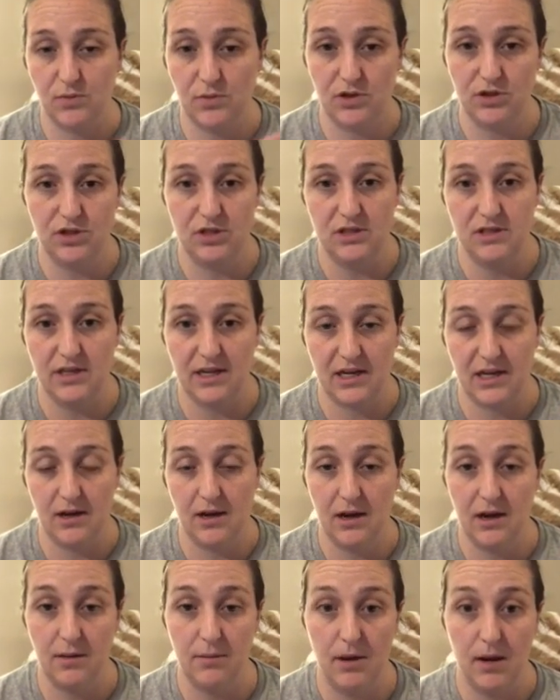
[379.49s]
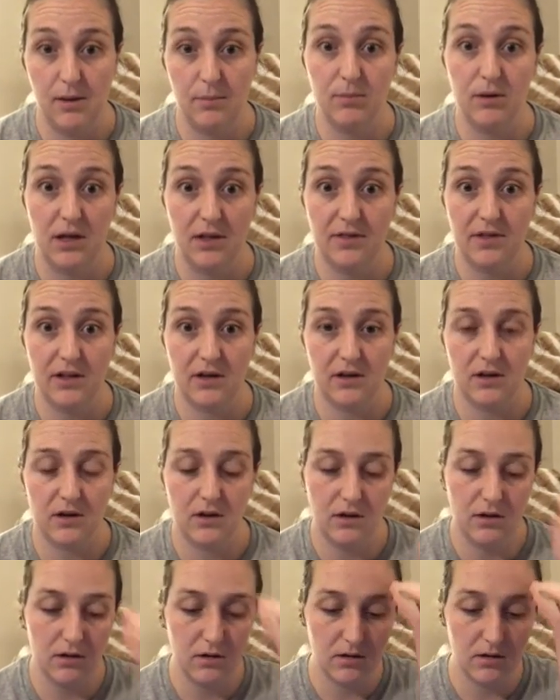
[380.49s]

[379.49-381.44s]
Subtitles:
which is like a blood thinner.